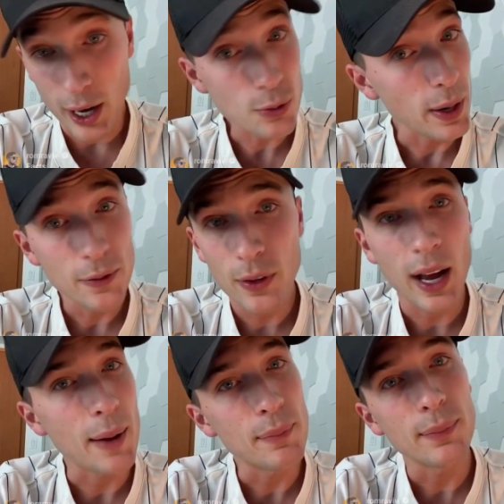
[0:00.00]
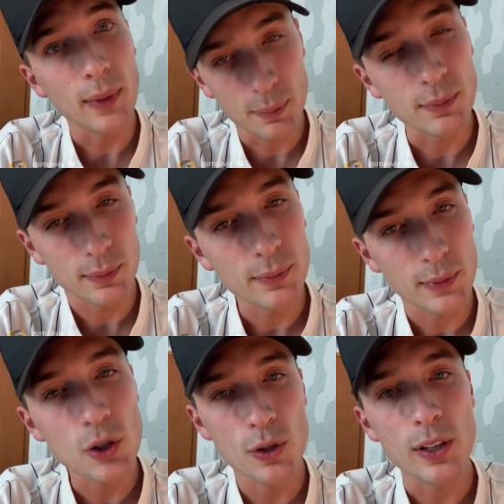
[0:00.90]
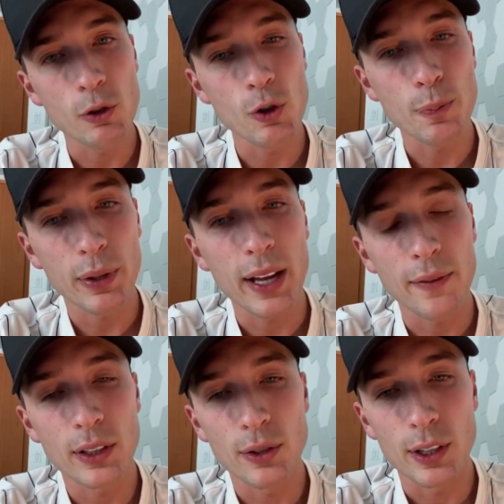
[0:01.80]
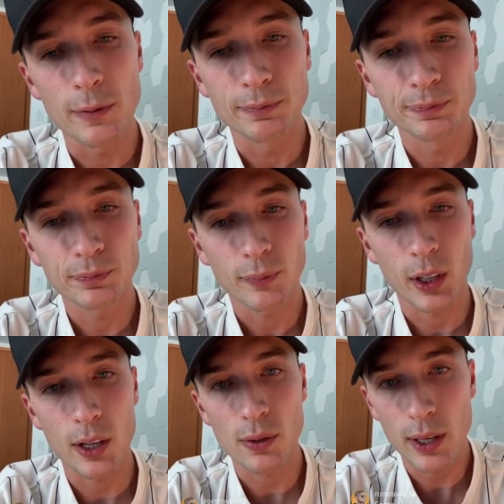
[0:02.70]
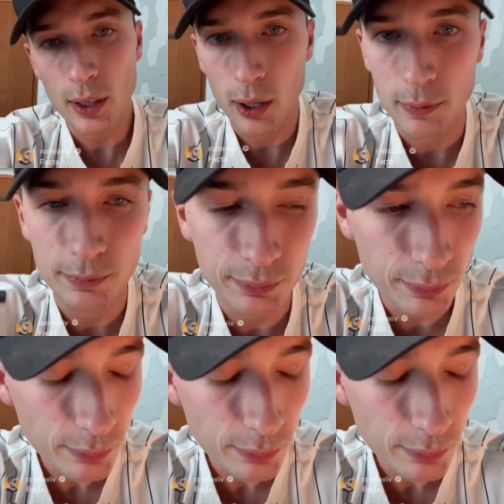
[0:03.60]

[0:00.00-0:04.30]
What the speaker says: Are you guys ready for that? This one's pretty heavy duty. You guys ready? All right.